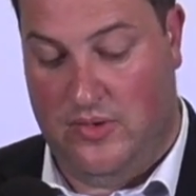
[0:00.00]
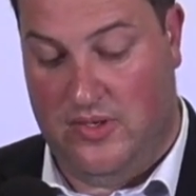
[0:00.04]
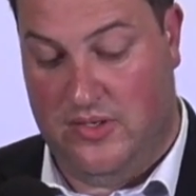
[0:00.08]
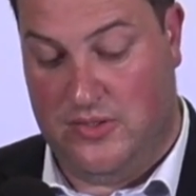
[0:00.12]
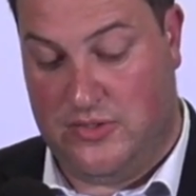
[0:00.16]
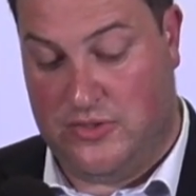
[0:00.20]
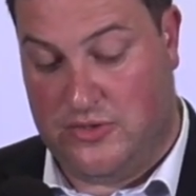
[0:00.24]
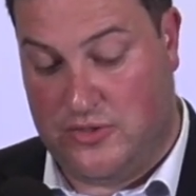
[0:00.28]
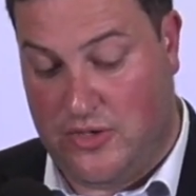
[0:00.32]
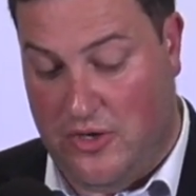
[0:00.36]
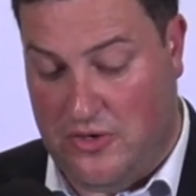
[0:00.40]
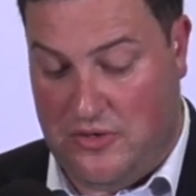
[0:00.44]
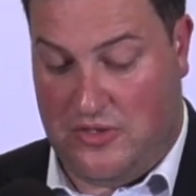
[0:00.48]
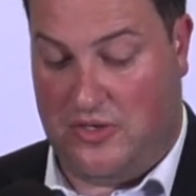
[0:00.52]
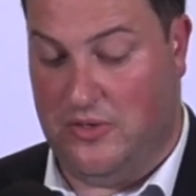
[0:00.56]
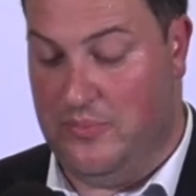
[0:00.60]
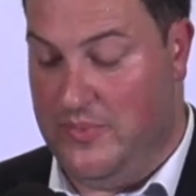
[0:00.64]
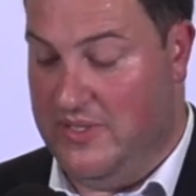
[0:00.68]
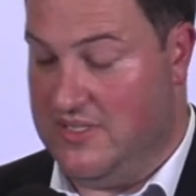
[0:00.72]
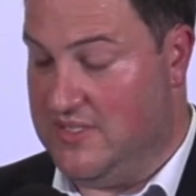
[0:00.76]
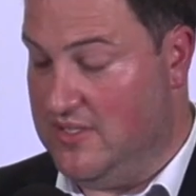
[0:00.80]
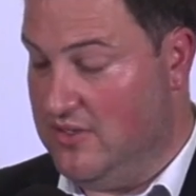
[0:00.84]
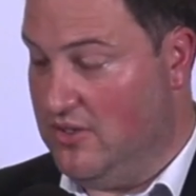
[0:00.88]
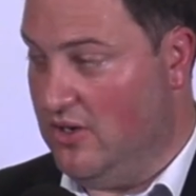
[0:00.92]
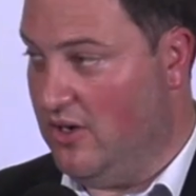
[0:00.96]
So
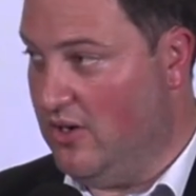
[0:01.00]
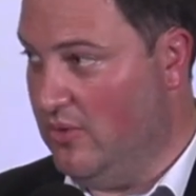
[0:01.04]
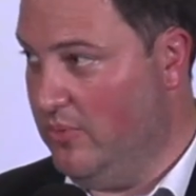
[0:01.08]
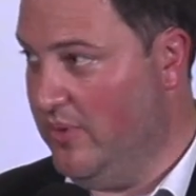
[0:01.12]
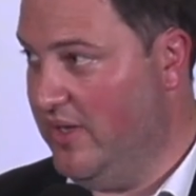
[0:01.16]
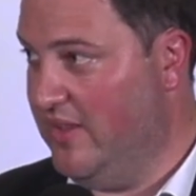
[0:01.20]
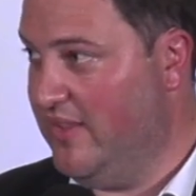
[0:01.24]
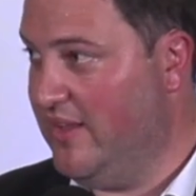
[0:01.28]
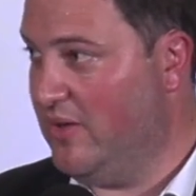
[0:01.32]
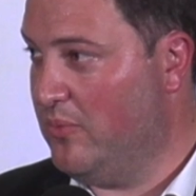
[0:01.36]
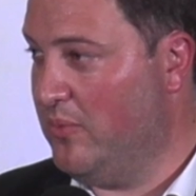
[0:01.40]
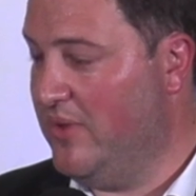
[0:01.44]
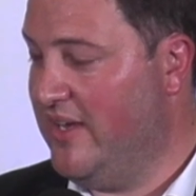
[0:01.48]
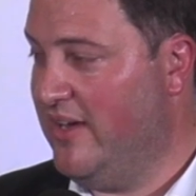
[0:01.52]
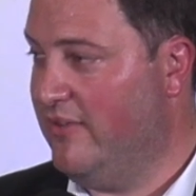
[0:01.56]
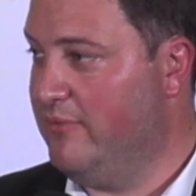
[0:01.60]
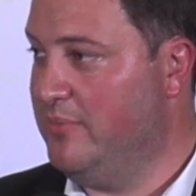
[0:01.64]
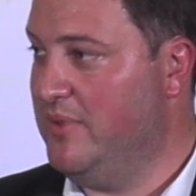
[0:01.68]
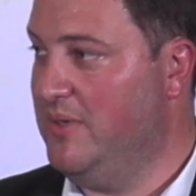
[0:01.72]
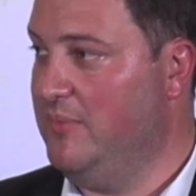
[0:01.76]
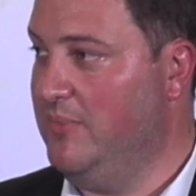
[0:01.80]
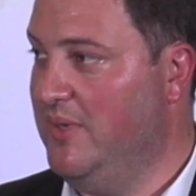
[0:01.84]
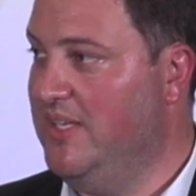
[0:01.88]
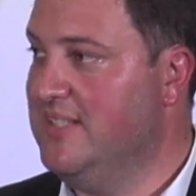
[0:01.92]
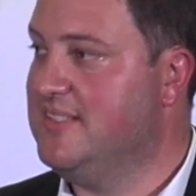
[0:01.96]
committed are we that we have
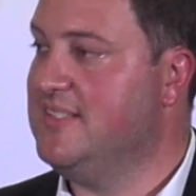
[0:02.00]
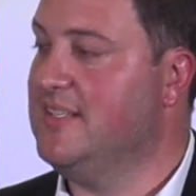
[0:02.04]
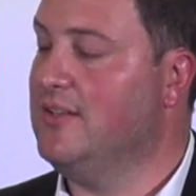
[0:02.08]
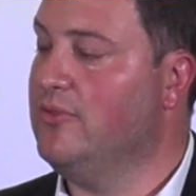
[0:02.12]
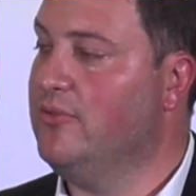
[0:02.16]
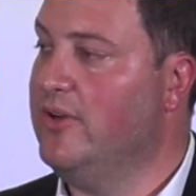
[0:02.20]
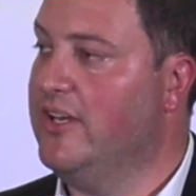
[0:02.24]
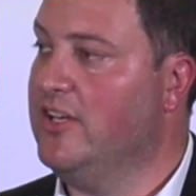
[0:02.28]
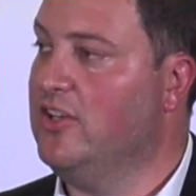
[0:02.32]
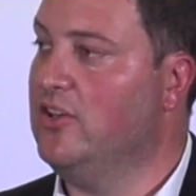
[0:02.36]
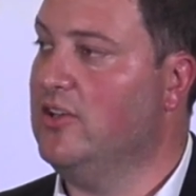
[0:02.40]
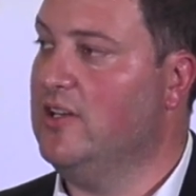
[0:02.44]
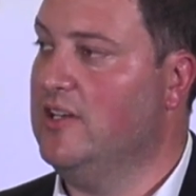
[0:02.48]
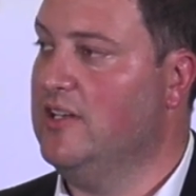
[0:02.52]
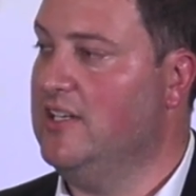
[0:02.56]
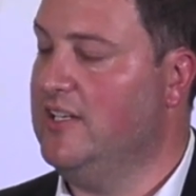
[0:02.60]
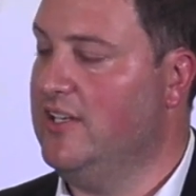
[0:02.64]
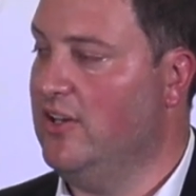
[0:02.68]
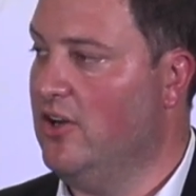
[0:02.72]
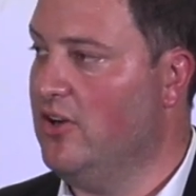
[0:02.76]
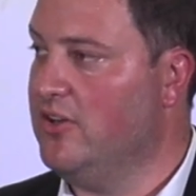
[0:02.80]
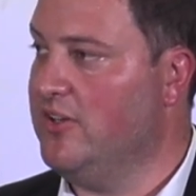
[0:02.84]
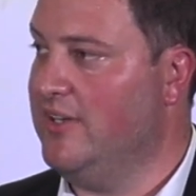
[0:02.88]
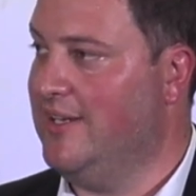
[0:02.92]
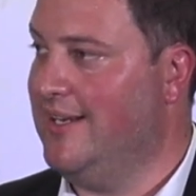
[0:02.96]
been meeting regularly
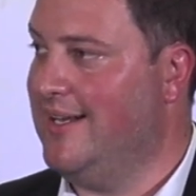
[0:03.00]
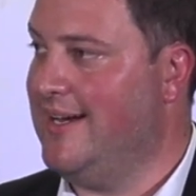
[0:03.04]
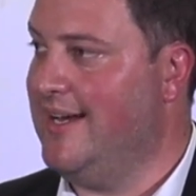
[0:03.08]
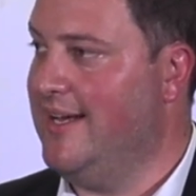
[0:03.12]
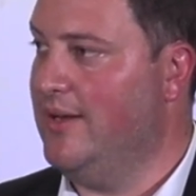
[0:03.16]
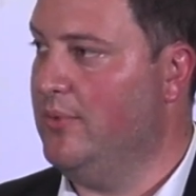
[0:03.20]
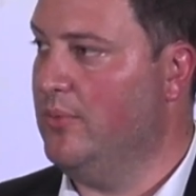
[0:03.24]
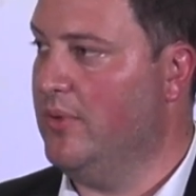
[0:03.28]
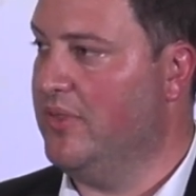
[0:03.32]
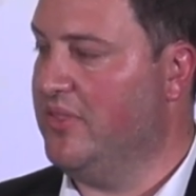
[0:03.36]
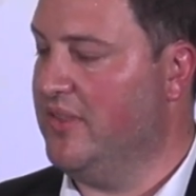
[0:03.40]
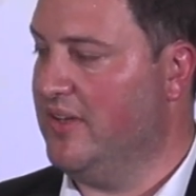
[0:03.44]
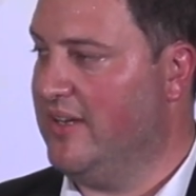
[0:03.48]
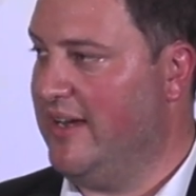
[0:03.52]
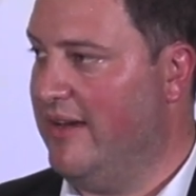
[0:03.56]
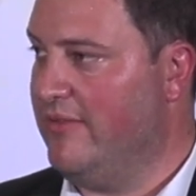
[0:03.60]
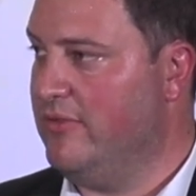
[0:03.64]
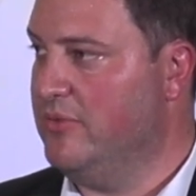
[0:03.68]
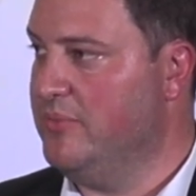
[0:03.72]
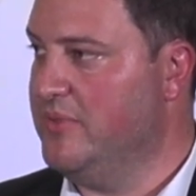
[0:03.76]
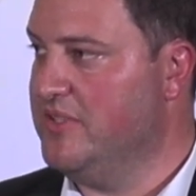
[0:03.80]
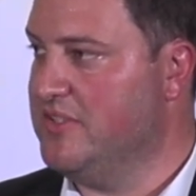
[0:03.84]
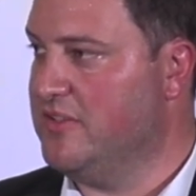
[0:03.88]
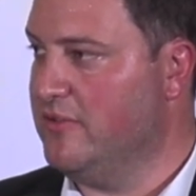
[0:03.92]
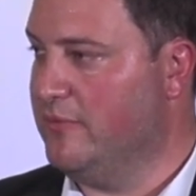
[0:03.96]
online with the
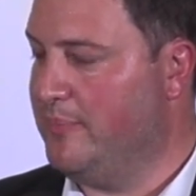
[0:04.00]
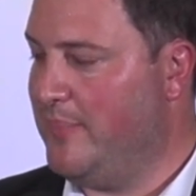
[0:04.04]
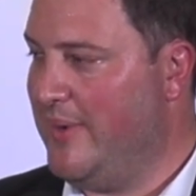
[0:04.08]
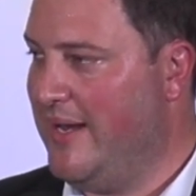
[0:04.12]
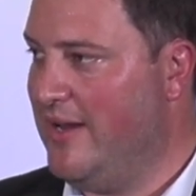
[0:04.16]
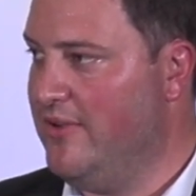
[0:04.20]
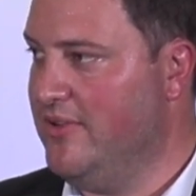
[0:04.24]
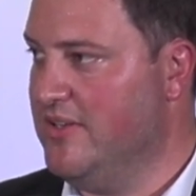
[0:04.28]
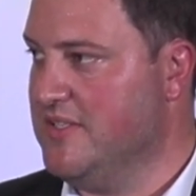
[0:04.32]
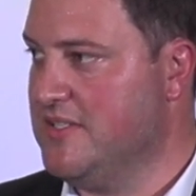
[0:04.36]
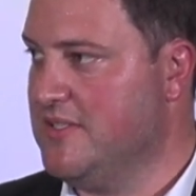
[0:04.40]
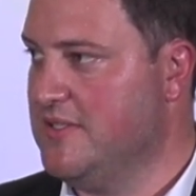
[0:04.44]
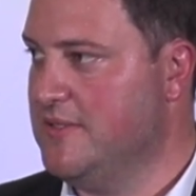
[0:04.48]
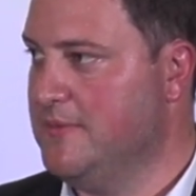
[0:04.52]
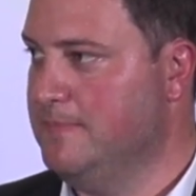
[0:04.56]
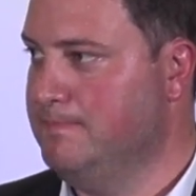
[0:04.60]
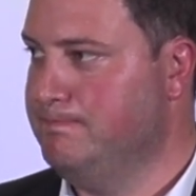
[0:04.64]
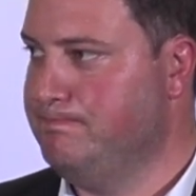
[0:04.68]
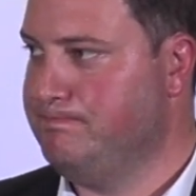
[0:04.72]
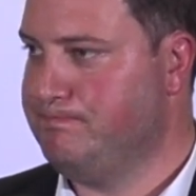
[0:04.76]
government of Paris.